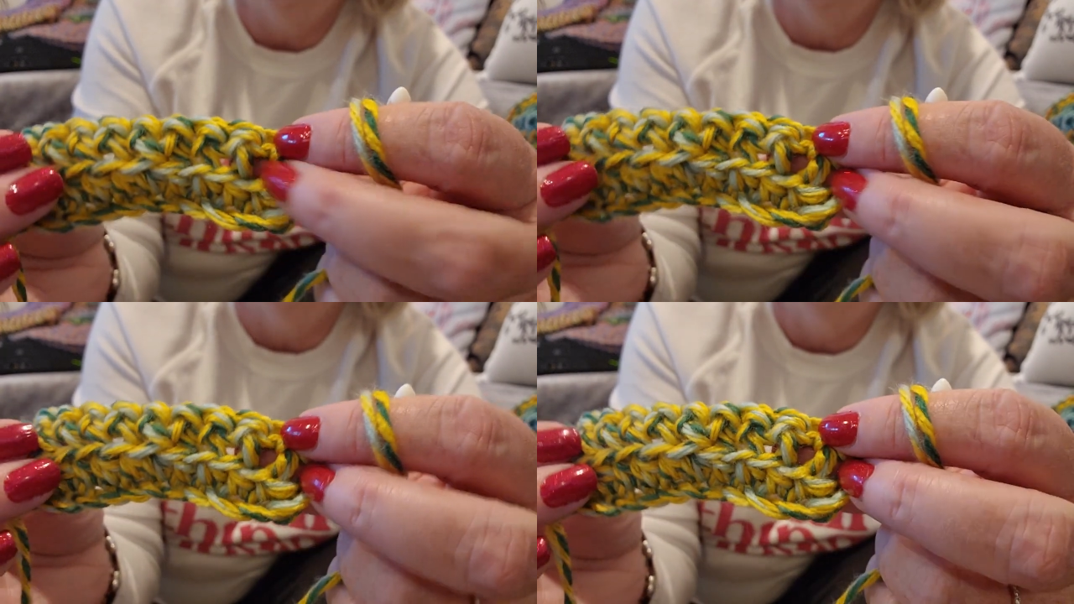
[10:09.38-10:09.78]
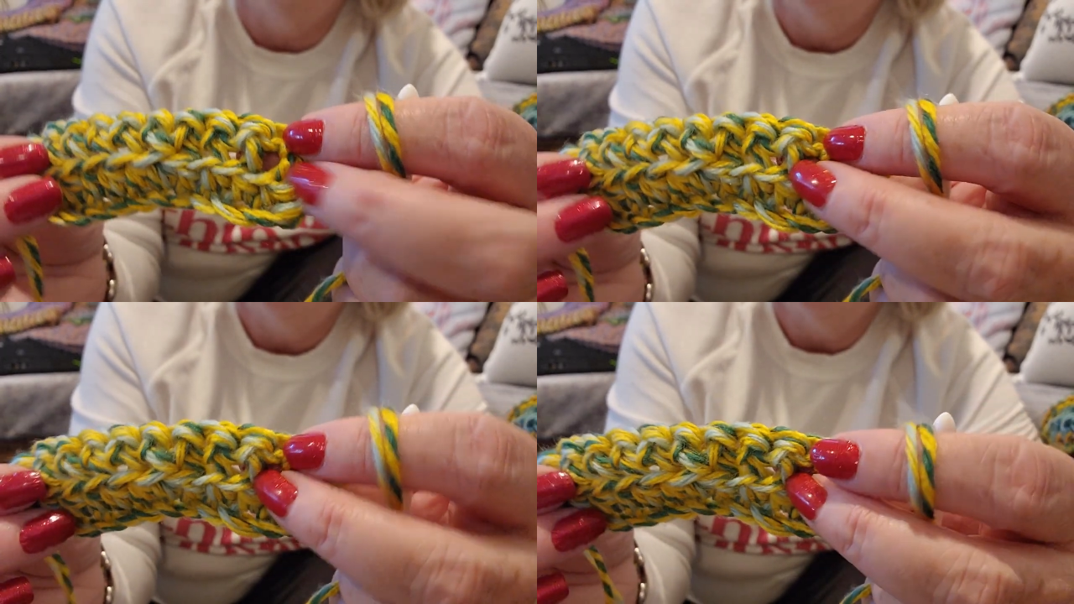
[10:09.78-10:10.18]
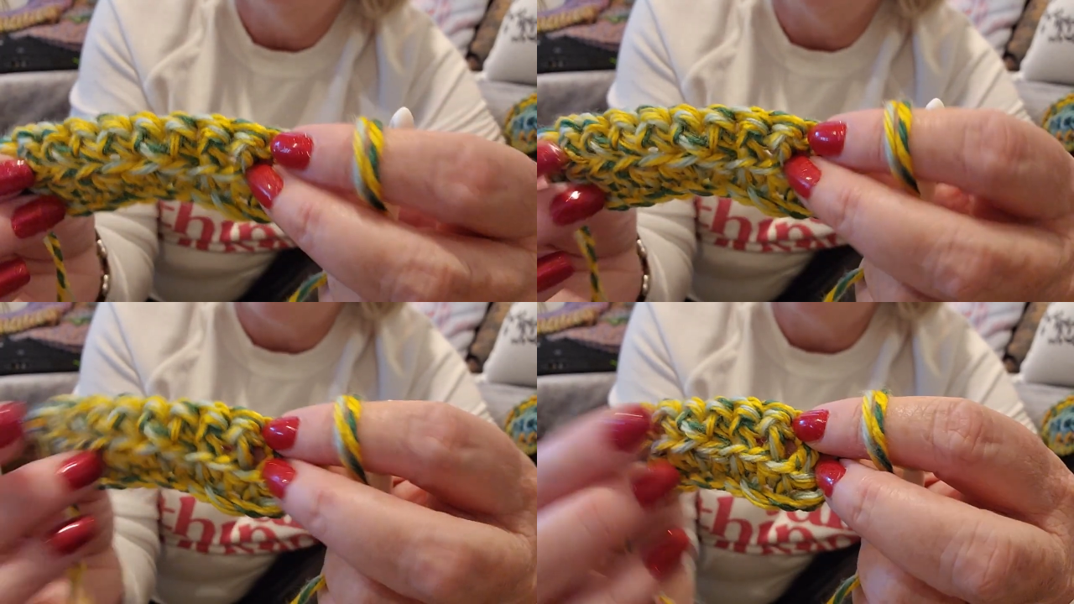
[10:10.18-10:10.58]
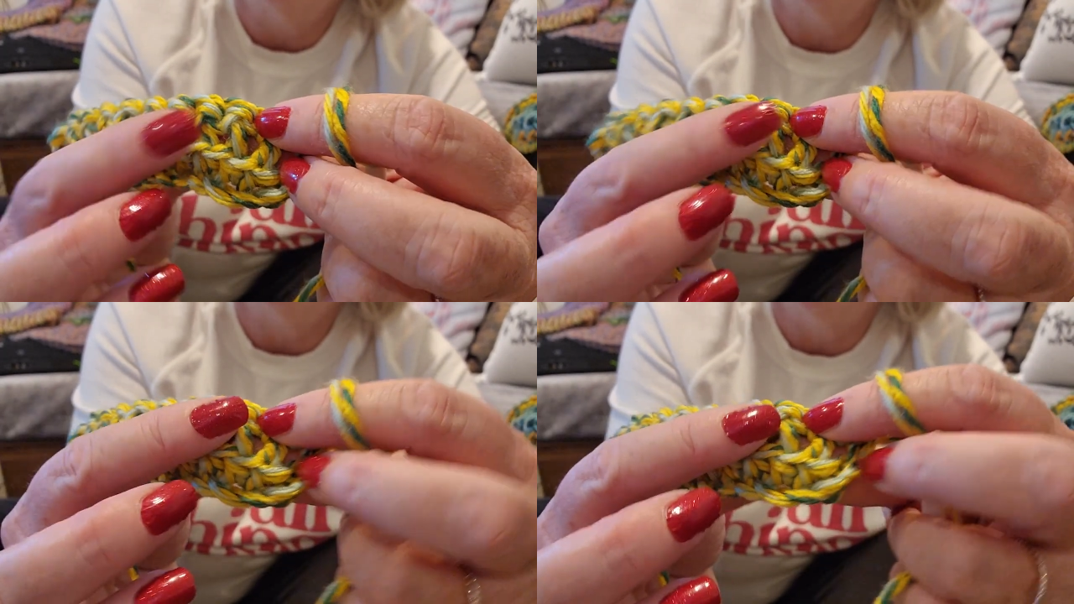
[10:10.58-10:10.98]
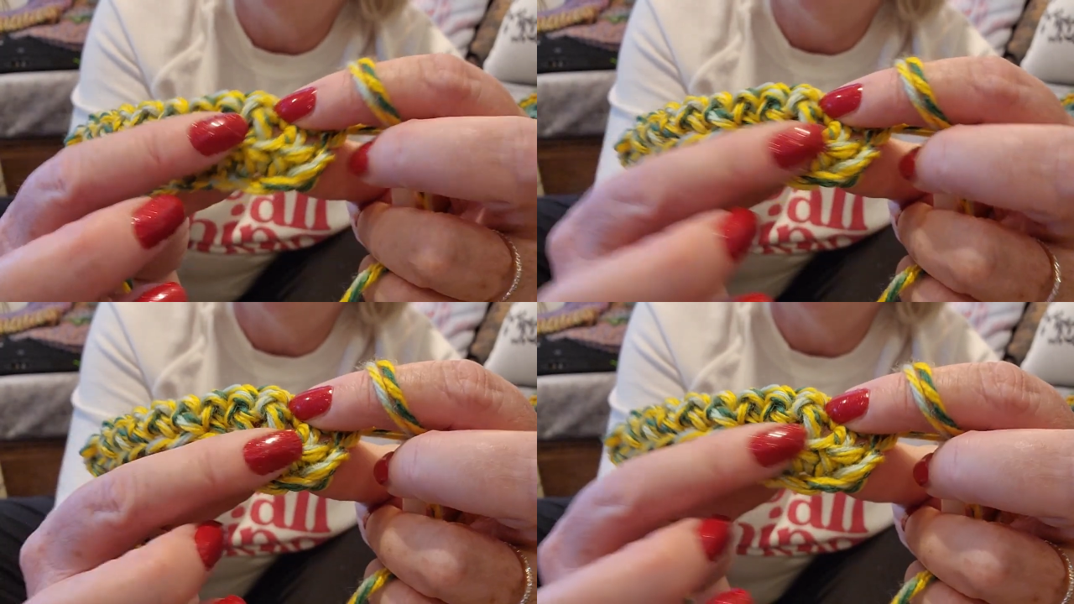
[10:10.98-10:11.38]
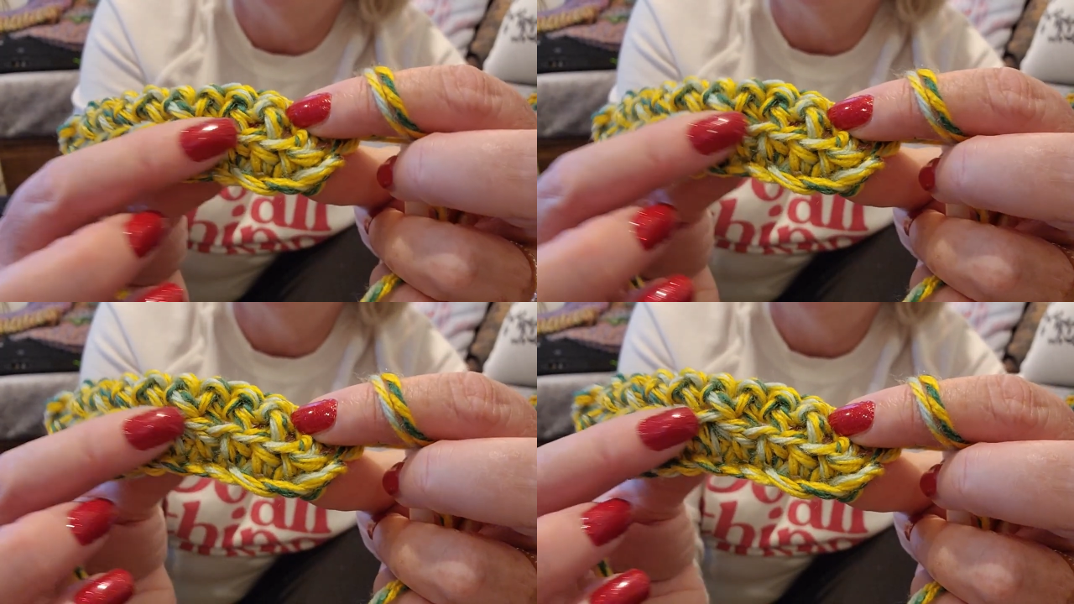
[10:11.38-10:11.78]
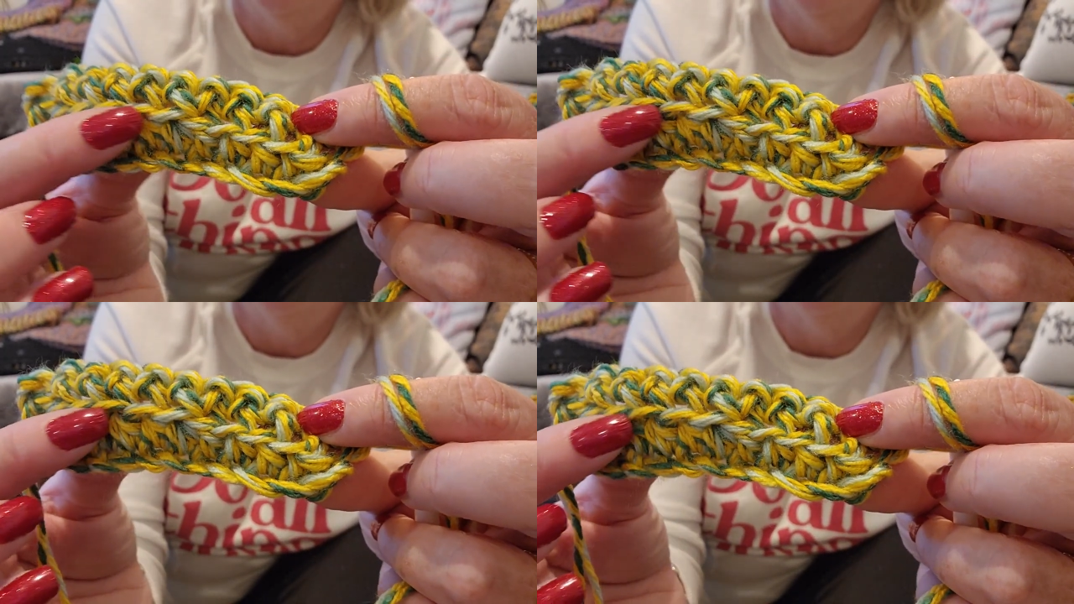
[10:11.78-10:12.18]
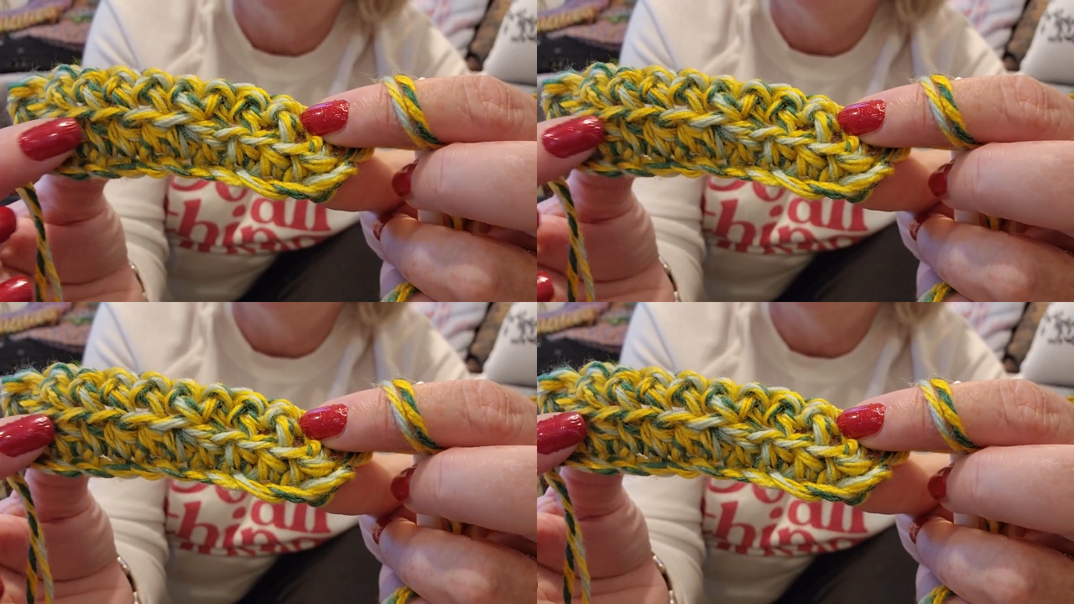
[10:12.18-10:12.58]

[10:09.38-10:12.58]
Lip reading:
No face is visible, so there are no lips to read.